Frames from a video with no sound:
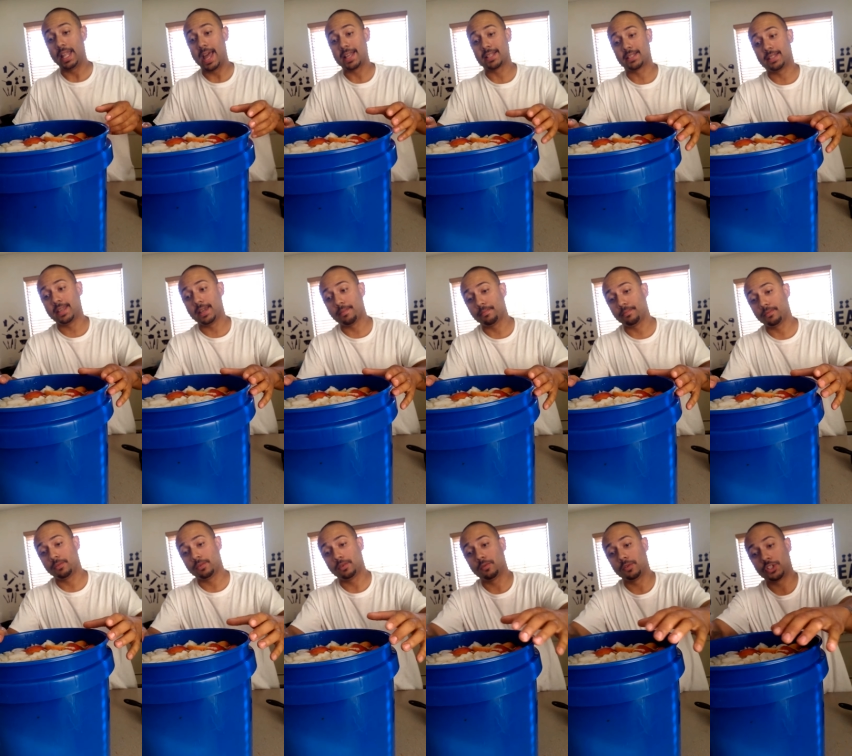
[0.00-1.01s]
last tip,
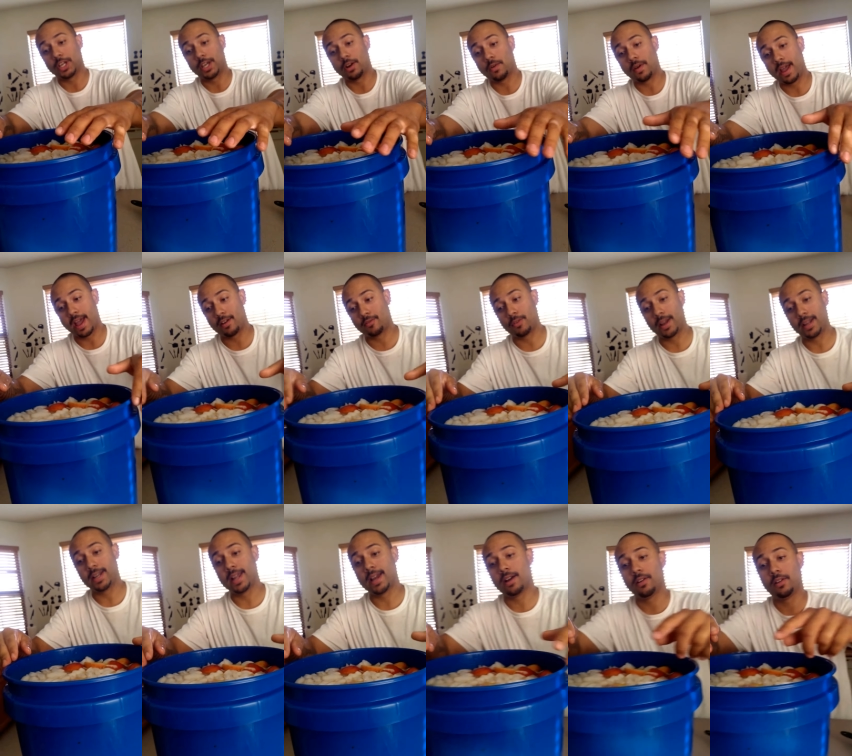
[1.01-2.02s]
which I don't have right
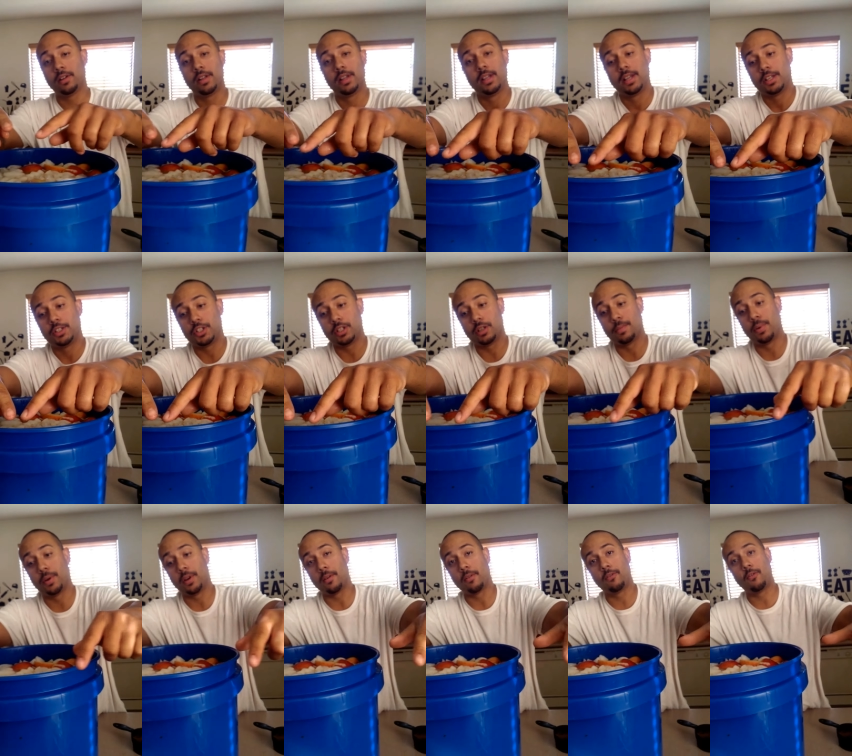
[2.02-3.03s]
now, is you're going to
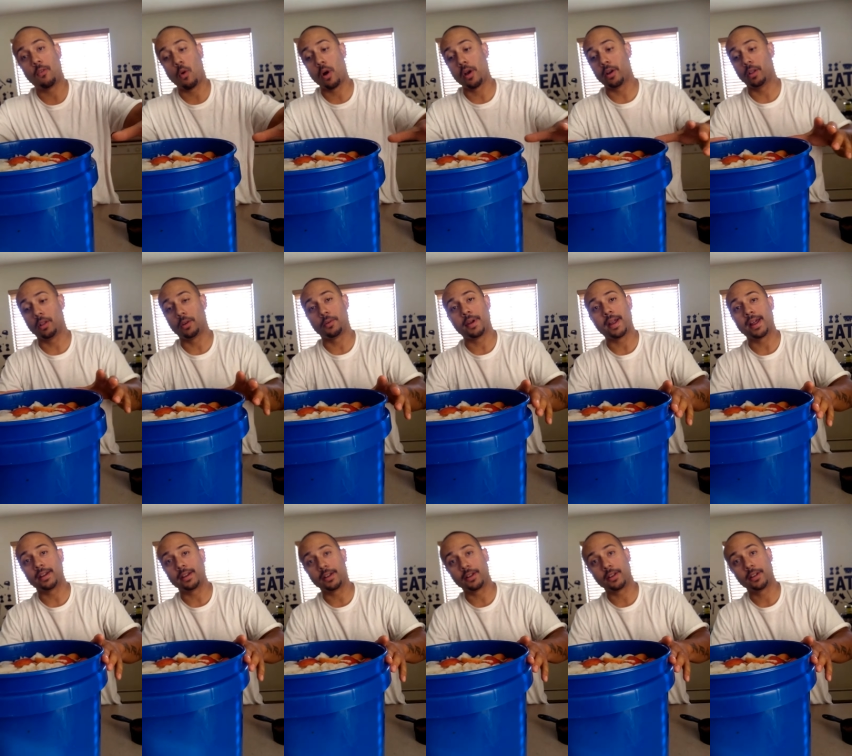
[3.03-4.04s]
put a foil
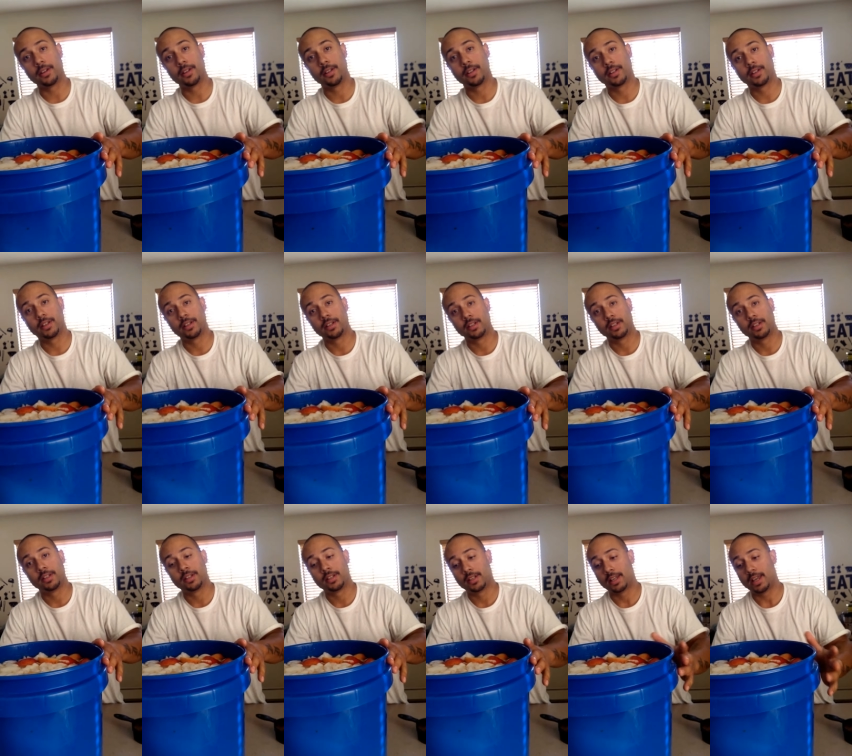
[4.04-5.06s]
around there.
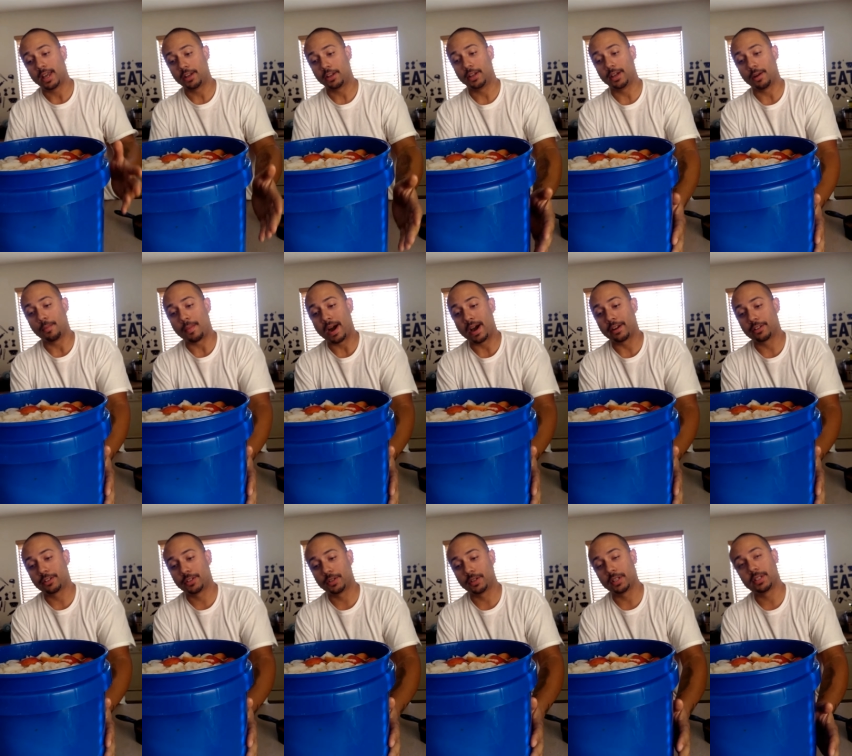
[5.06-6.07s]
And you're going to
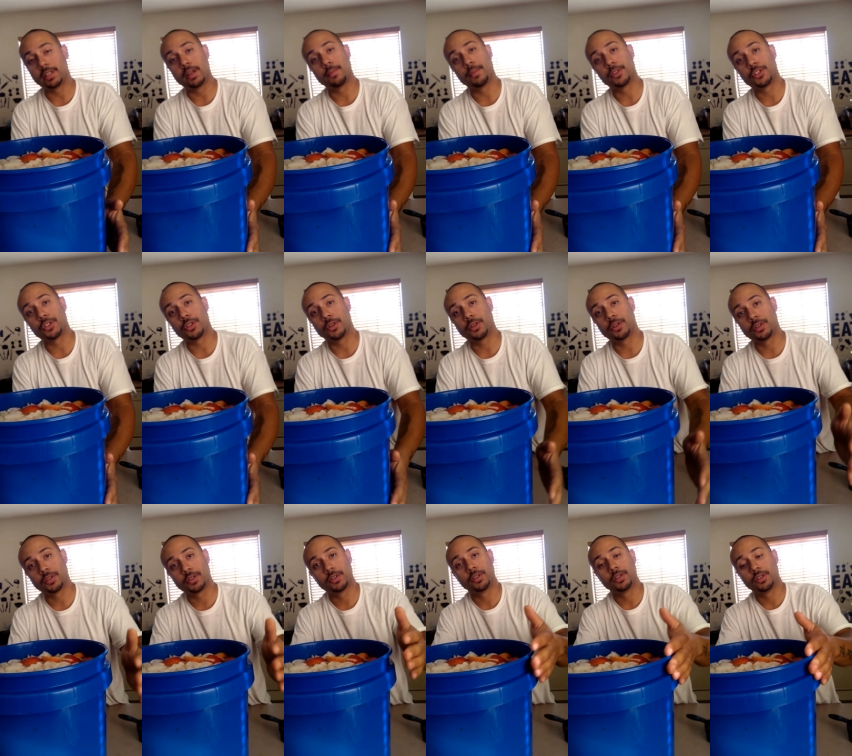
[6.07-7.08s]
monitor the temperature
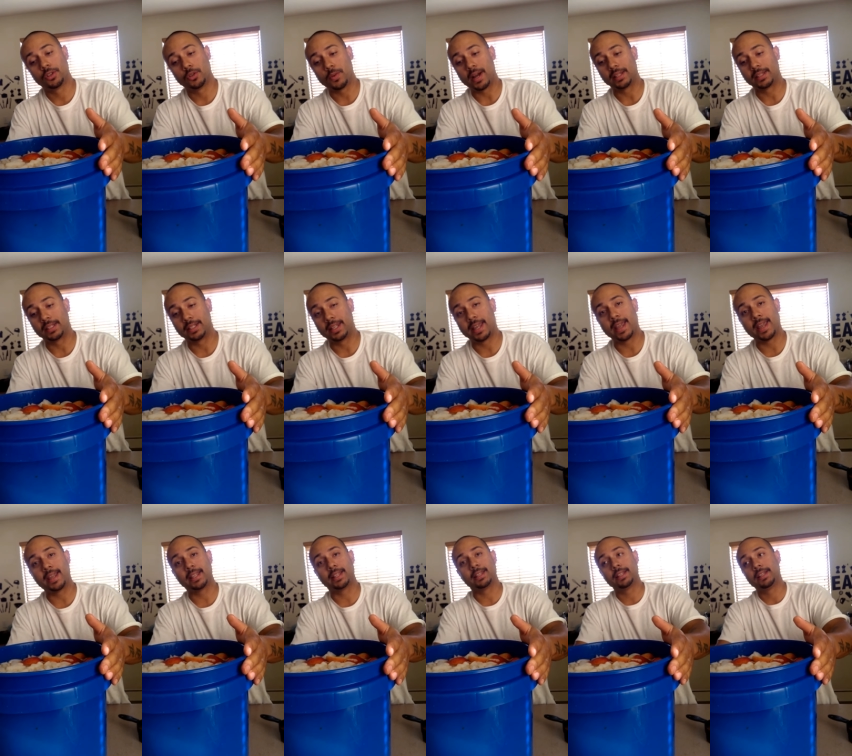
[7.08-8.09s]
throughout the
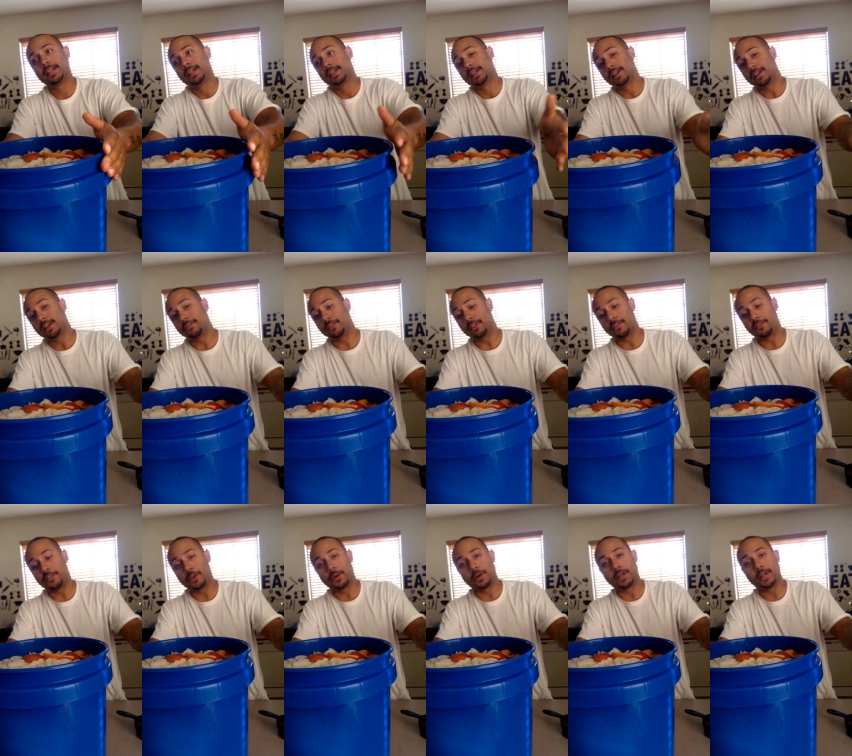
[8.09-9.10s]
day. If, if
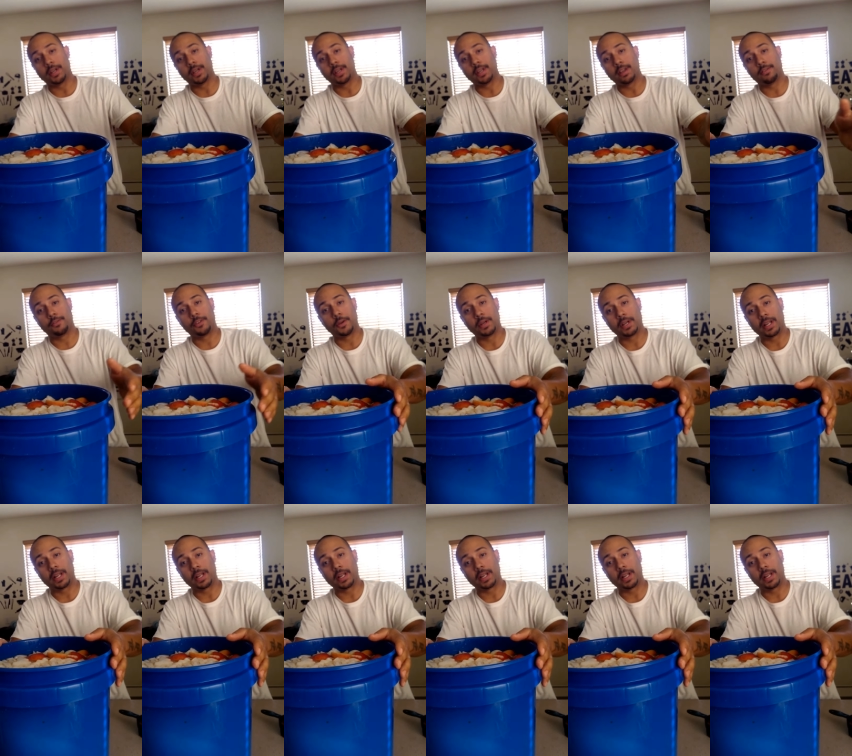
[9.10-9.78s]
you're in a if you're